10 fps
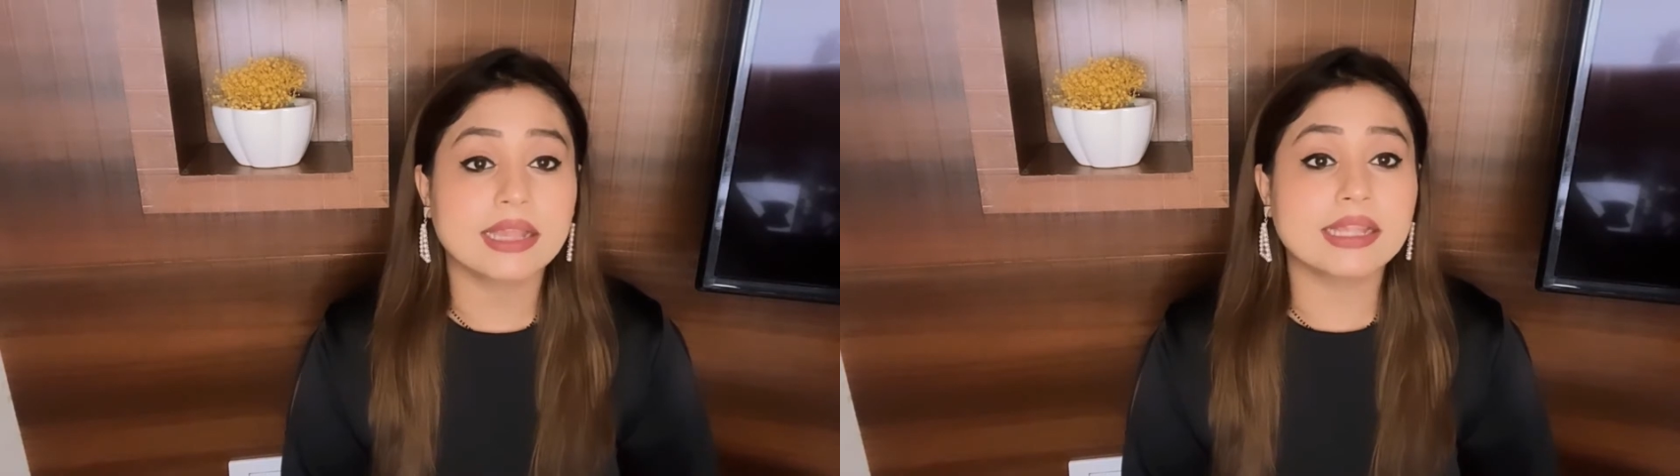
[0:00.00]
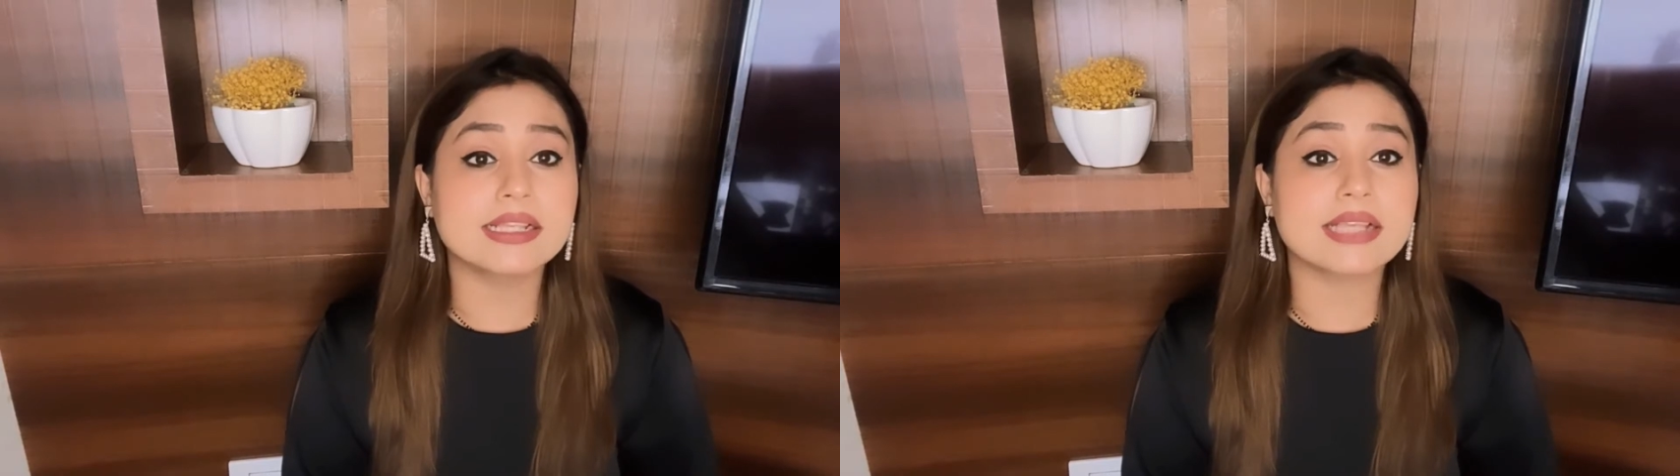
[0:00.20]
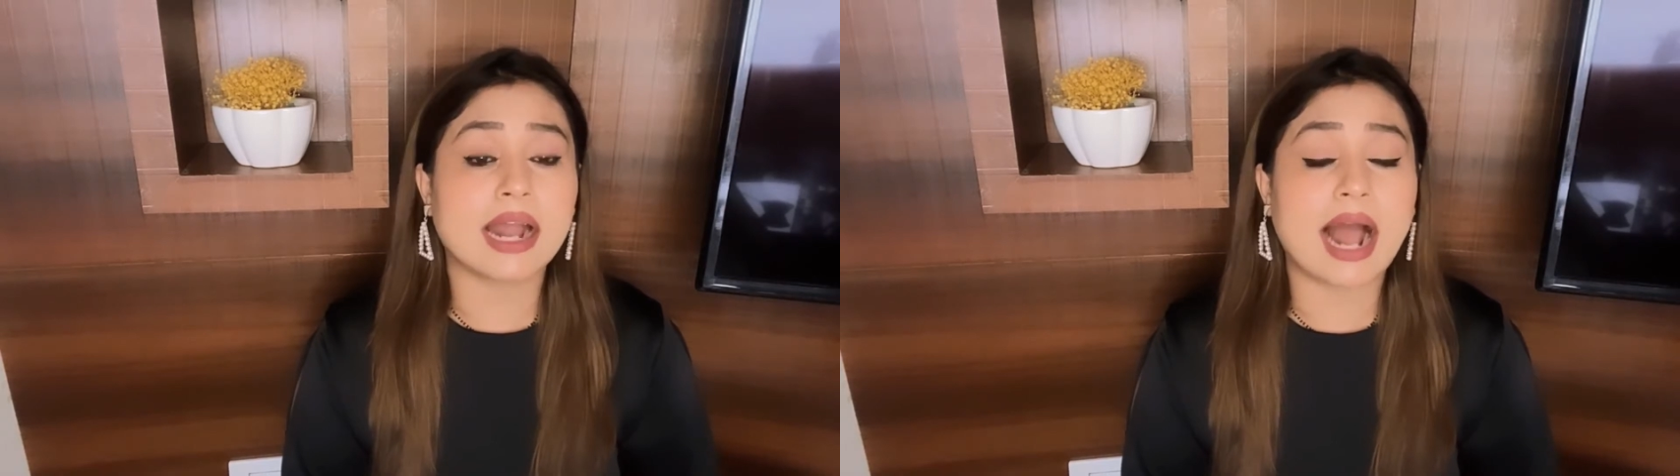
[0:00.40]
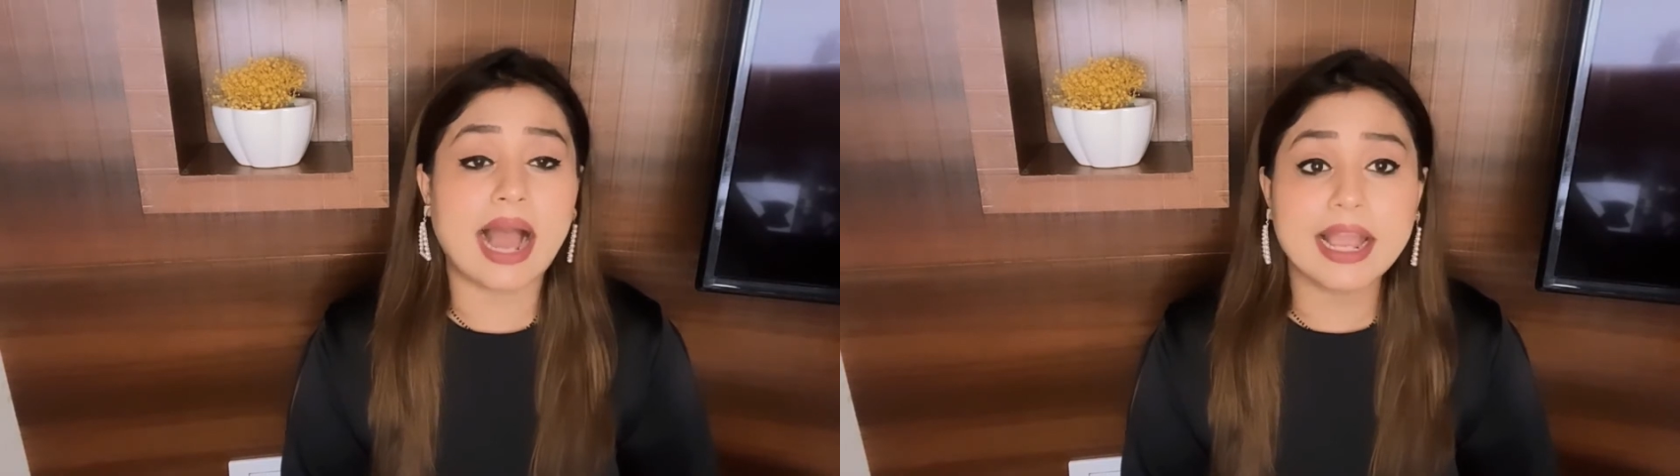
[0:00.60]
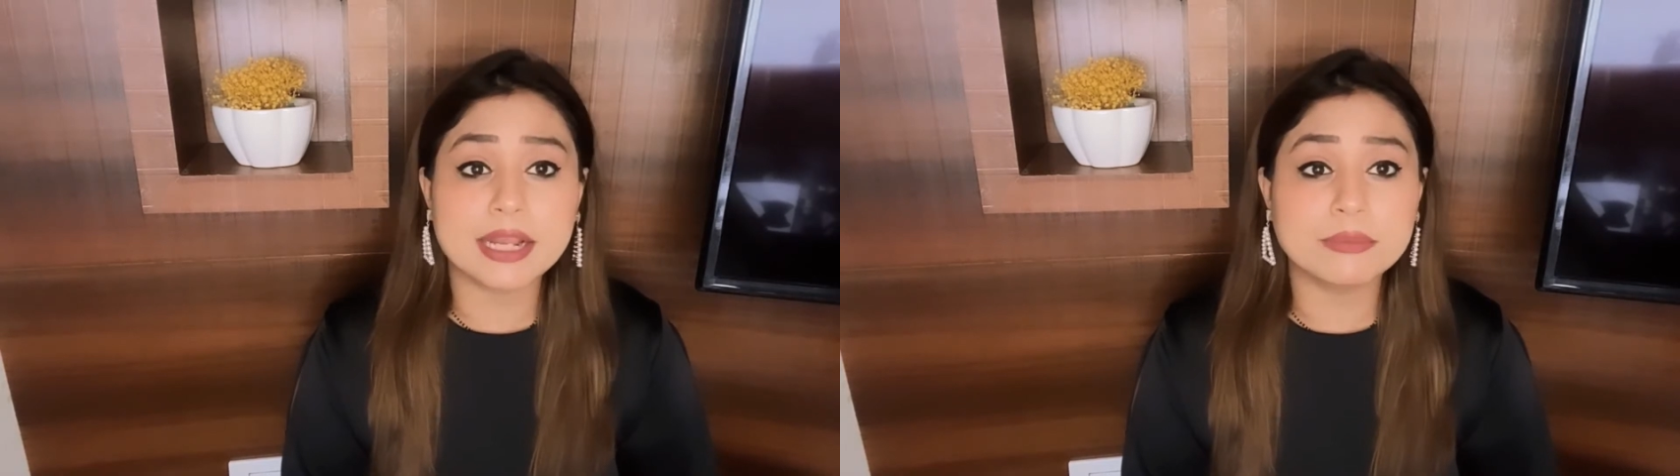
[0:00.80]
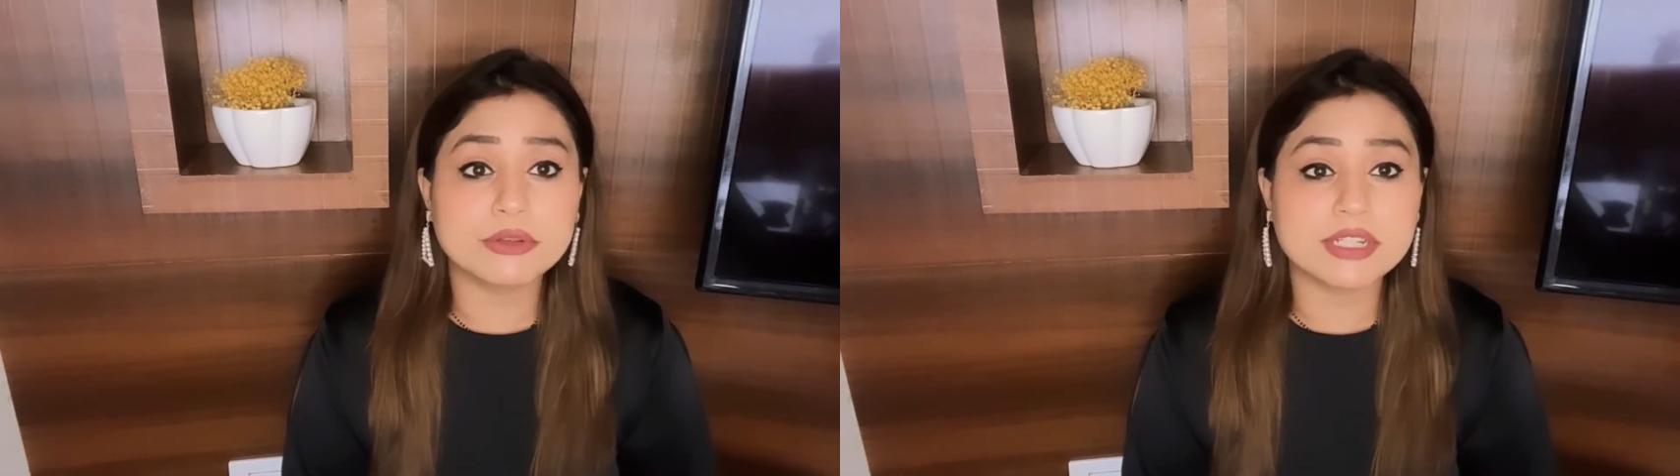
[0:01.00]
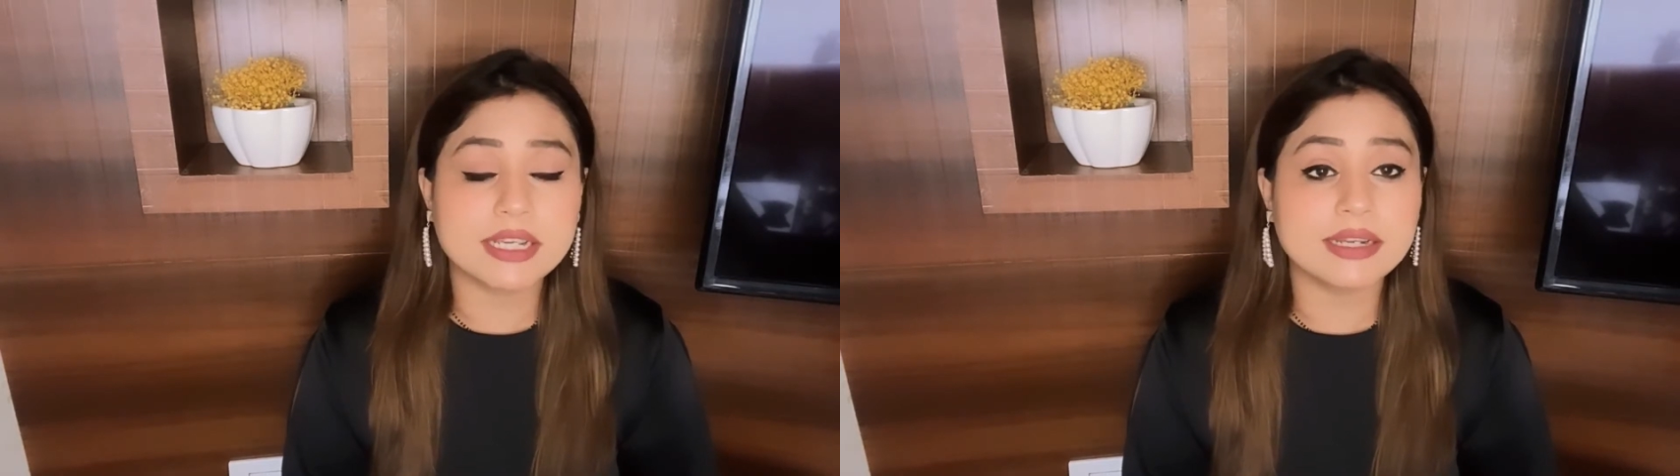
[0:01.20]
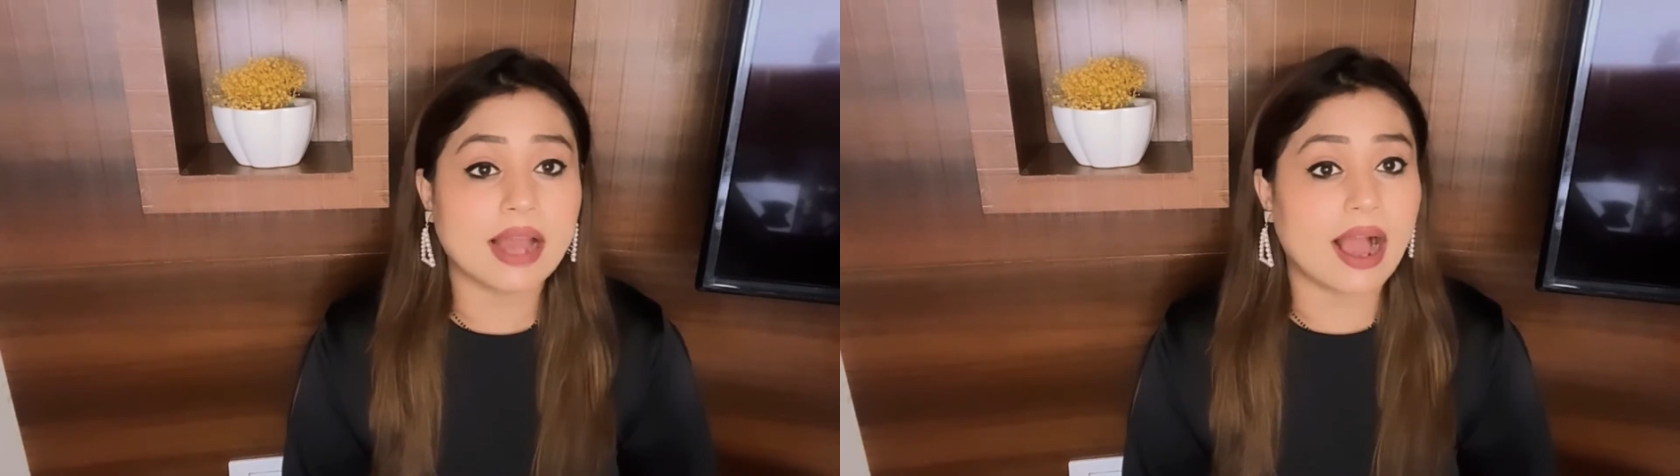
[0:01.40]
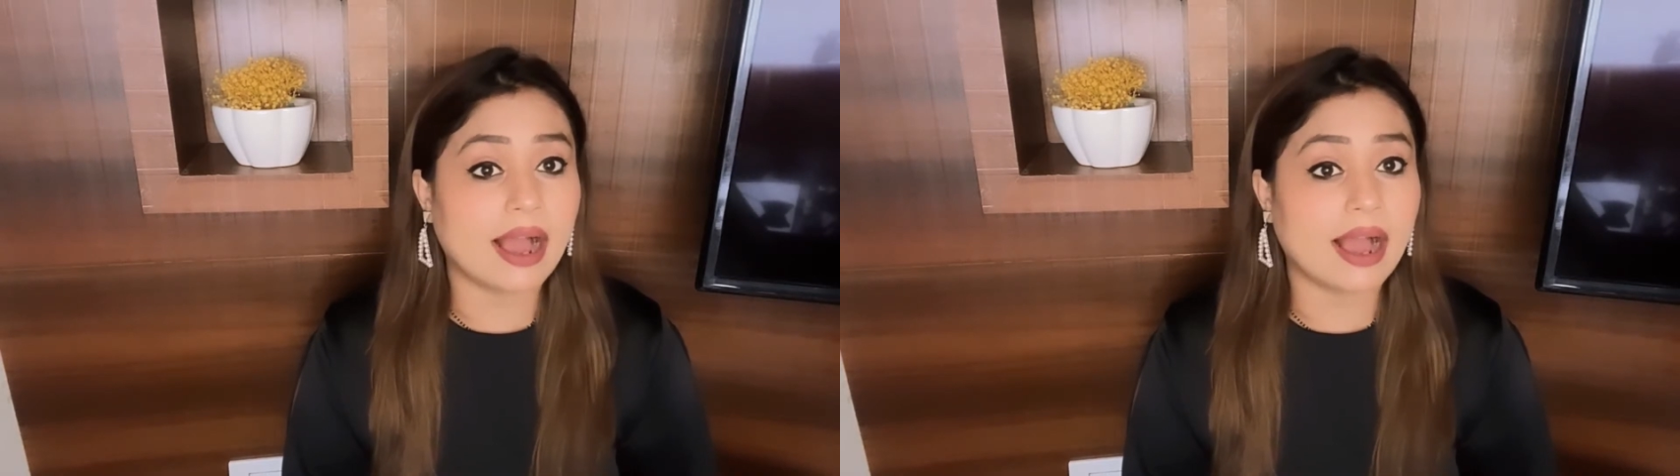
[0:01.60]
These are high in protein,